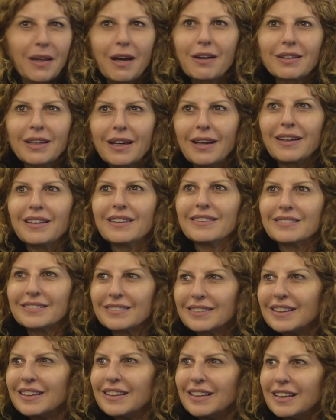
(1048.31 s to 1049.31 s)
Okay.
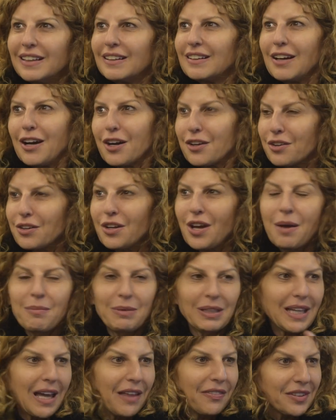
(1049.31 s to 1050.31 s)
I don't know how
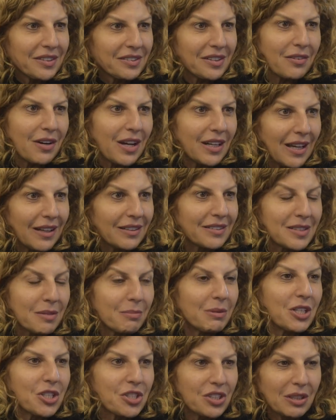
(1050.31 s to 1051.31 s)
many Catholics there are now. It's
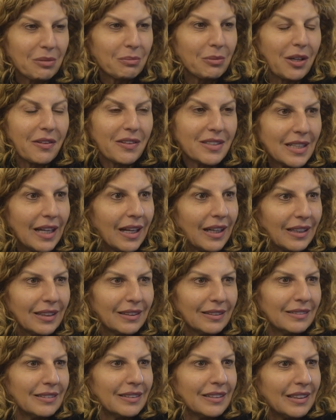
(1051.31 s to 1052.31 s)
diminishing by the
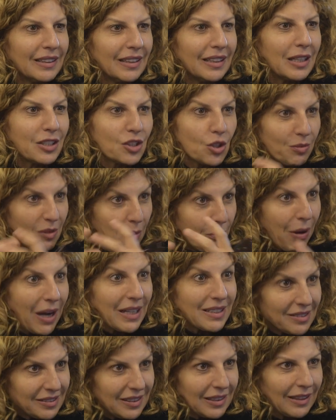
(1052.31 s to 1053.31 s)
day in terms of
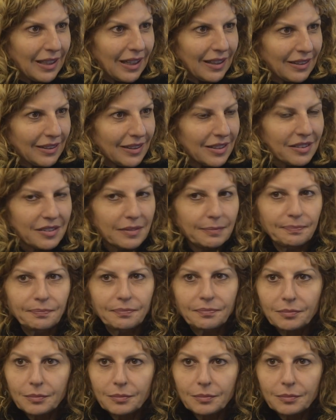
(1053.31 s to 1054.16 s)
practicing Catholics.